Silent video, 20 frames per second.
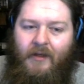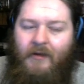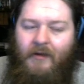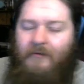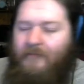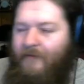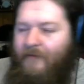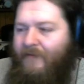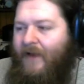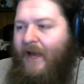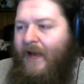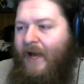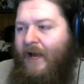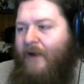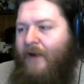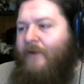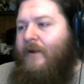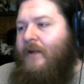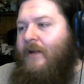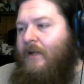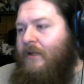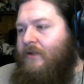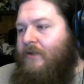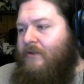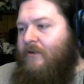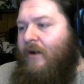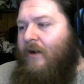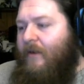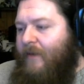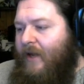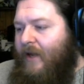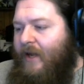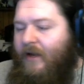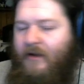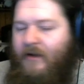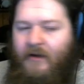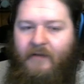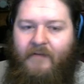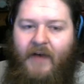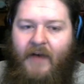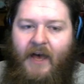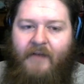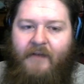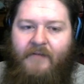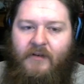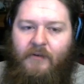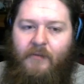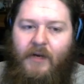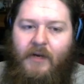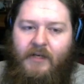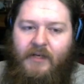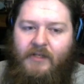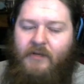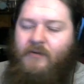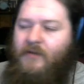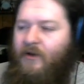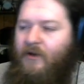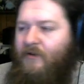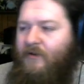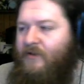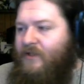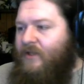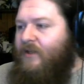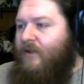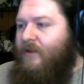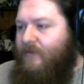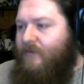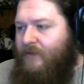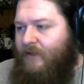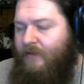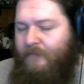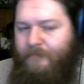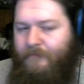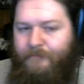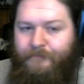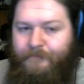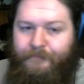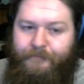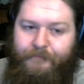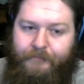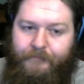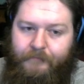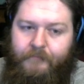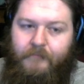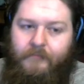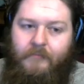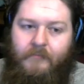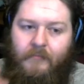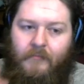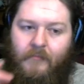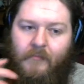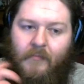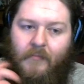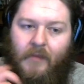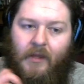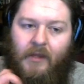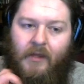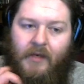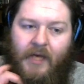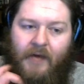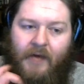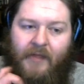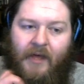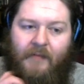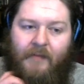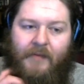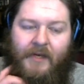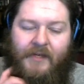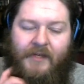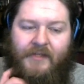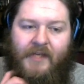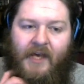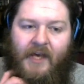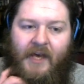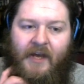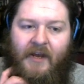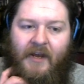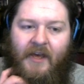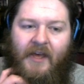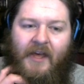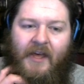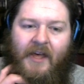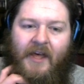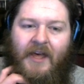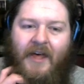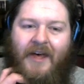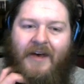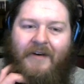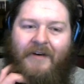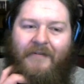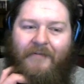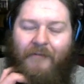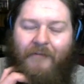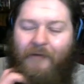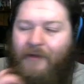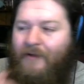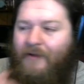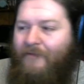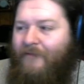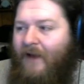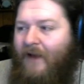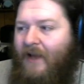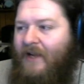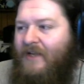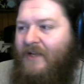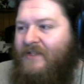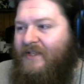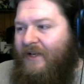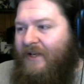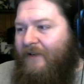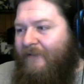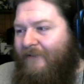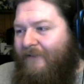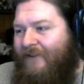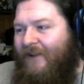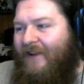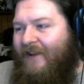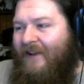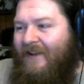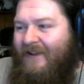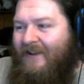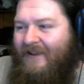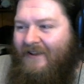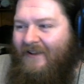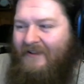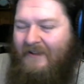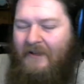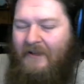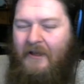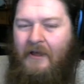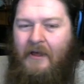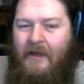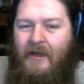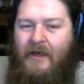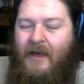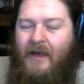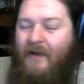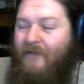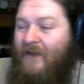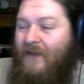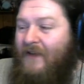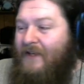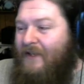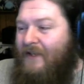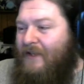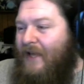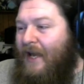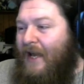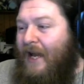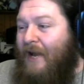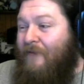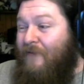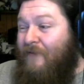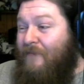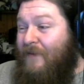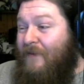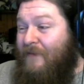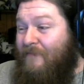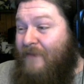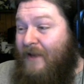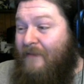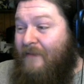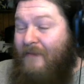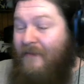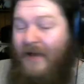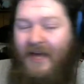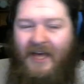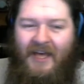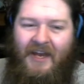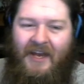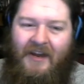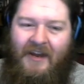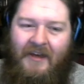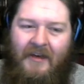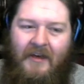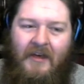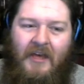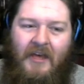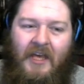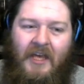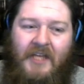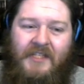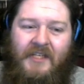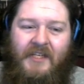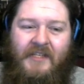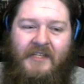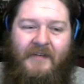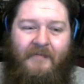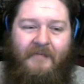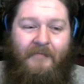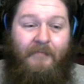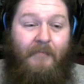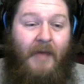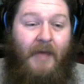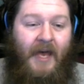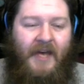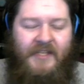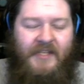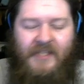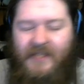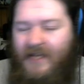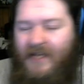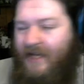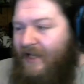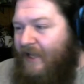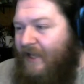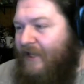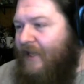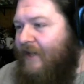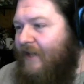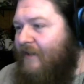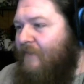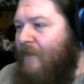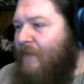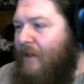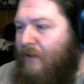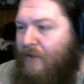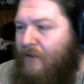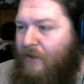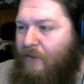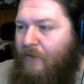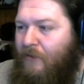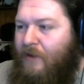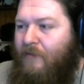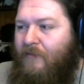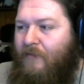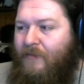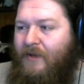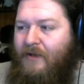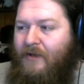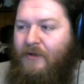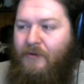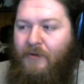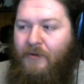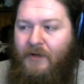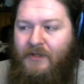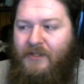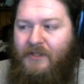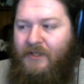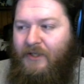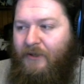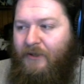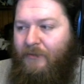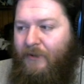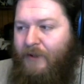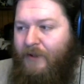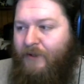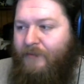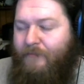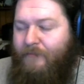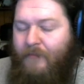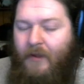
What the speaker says: without any of the drawback of having to wait 2 turns to use it. Now that being said, for the fight itself, if they did that, I would be big mad. Because just a mass attack like that coming out of nowhere would be annoying to deal with.